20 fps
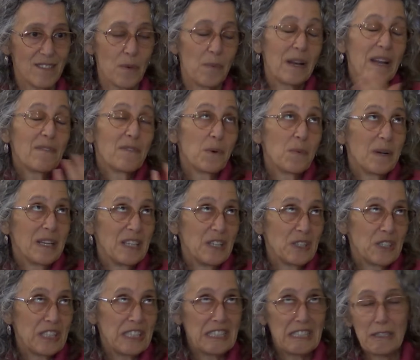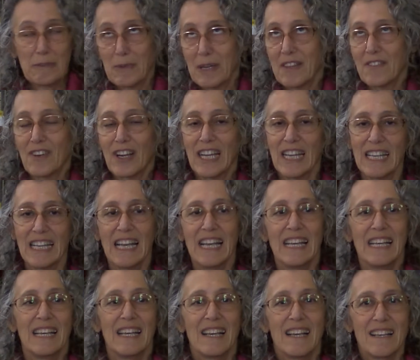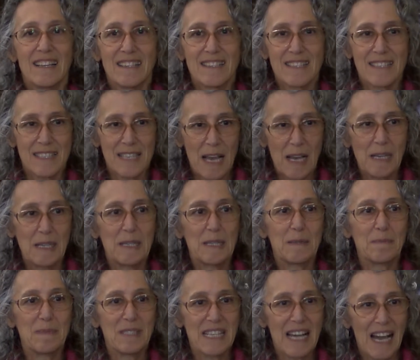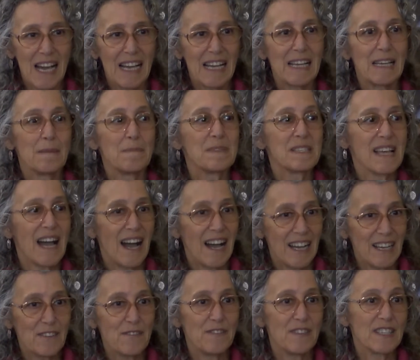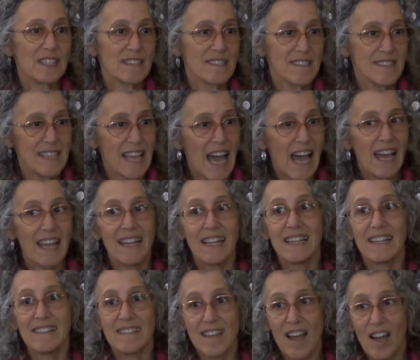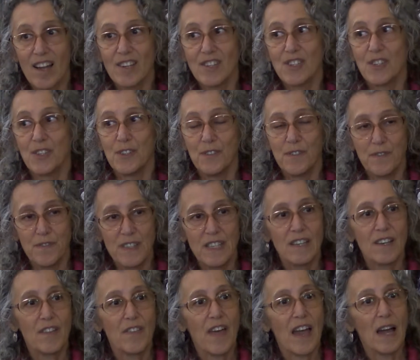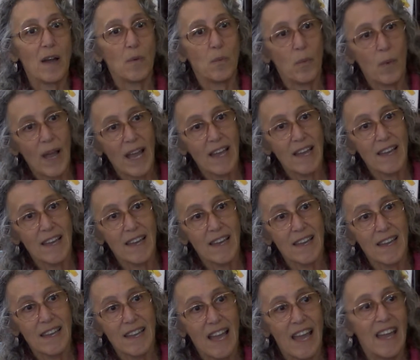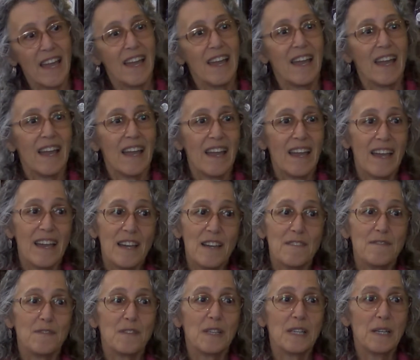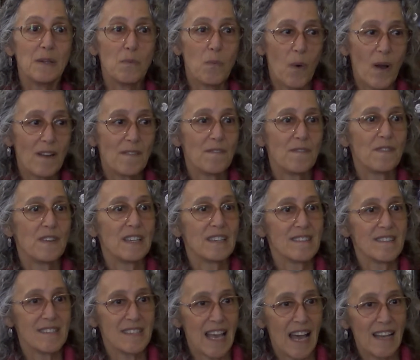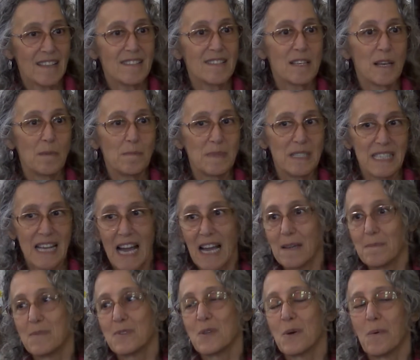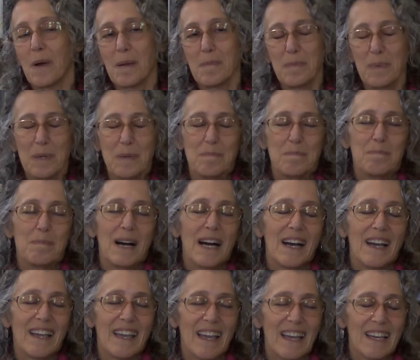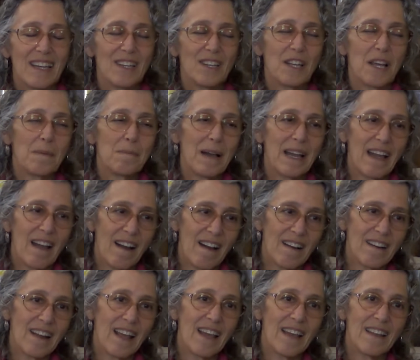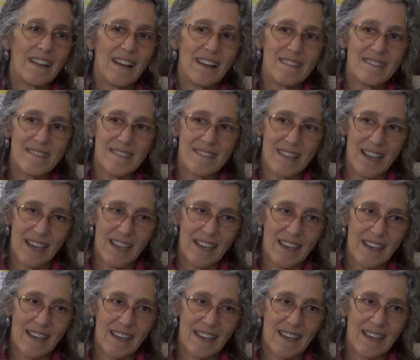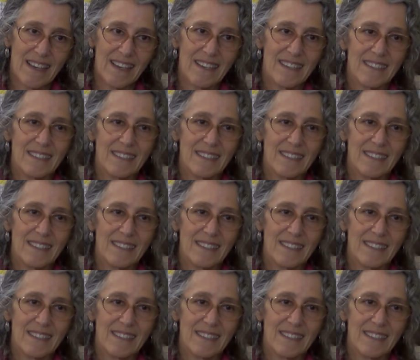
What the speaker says: so whatever one you're dealing with, right? Sometimes I feel sad and it's hard to feel that way. Everyone feels sad sometimes, so I put my hand on my heart and I say,